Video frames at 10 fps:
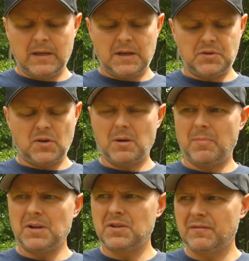I shot a
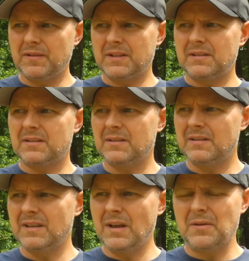bunch of it
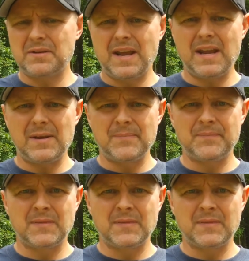the other day,